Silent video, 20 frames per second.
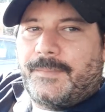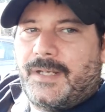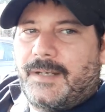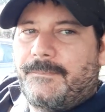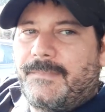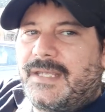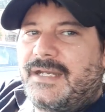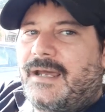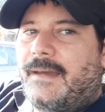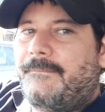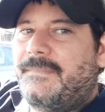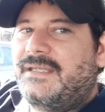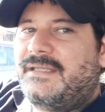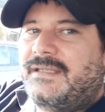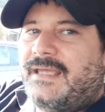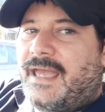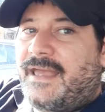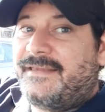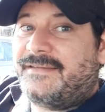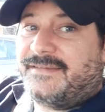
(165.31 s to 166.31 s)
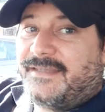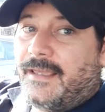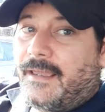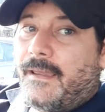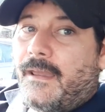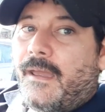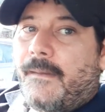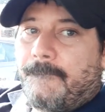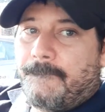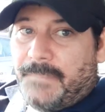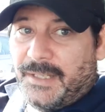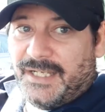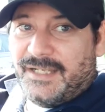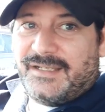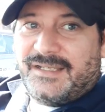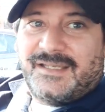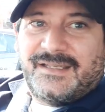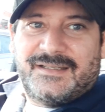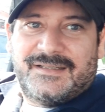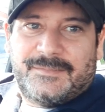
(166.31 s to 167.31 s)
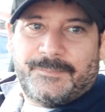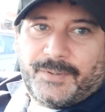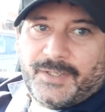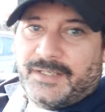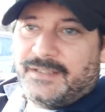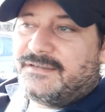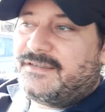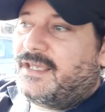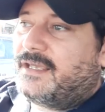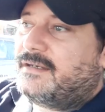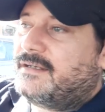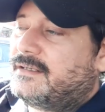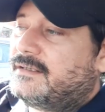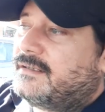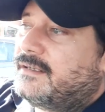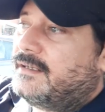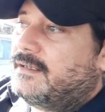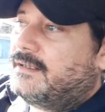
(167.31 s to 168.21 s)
but it may not be as big, pun intended,